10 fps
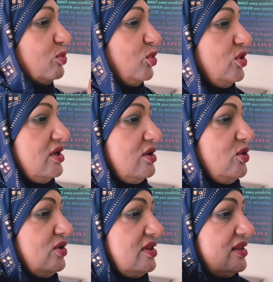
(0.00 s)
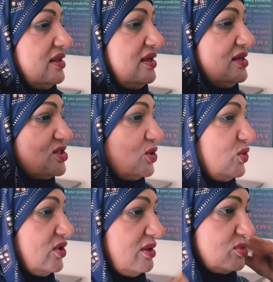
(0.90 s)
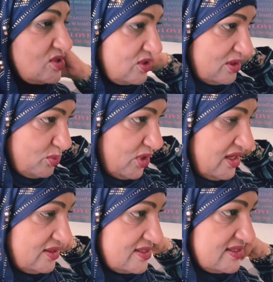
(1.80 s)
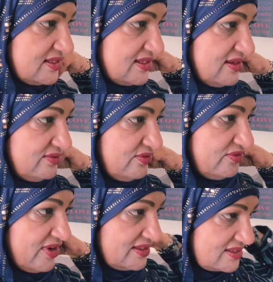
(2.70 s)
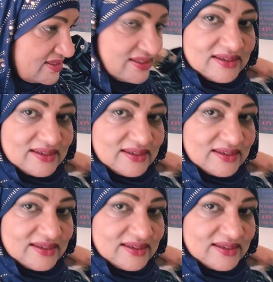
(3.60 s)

put it on the shoulder. I'm just going to bring it to sit in front.